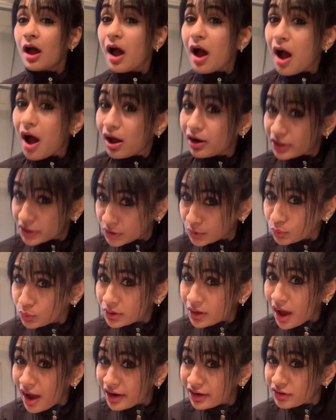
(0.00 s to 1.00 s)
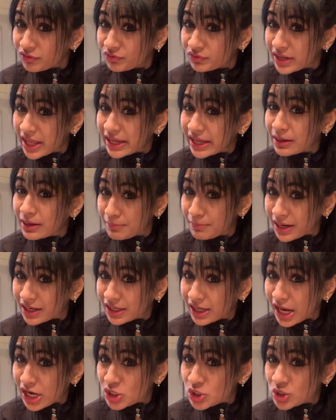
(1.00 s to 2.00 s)
Are you tired of taking
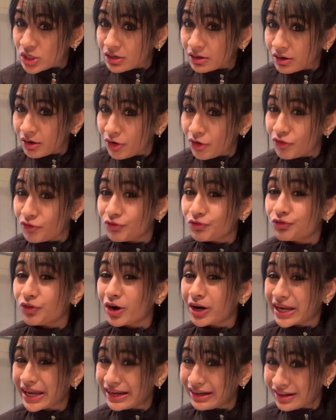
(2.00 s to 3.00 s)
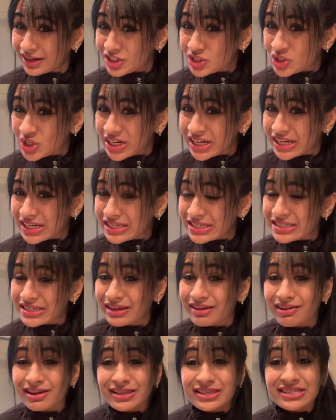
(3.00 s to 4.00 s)
medication for allergies,
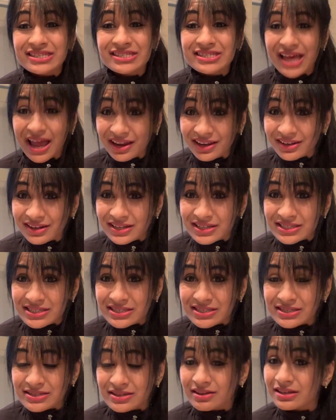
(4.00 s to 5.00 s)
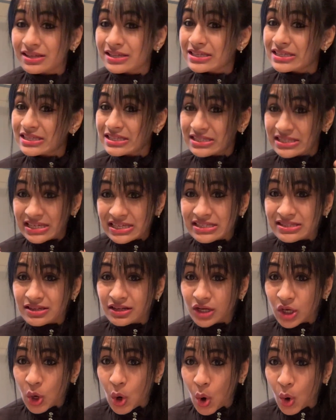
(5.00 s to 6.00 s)
sinus,
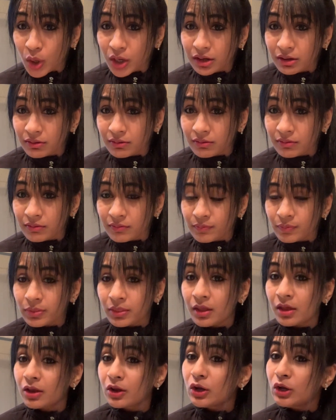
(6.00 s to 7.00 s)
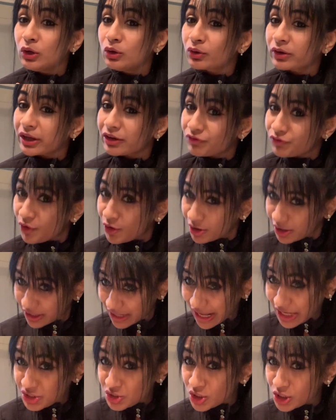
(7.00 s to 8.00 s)
seasonal cold? Looking for a
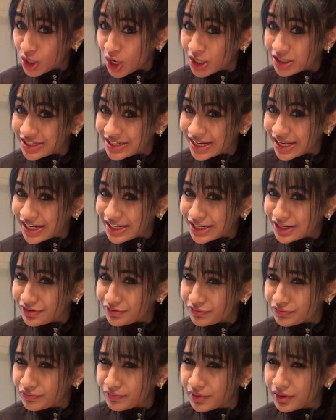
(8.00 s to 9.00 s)
natural alternative?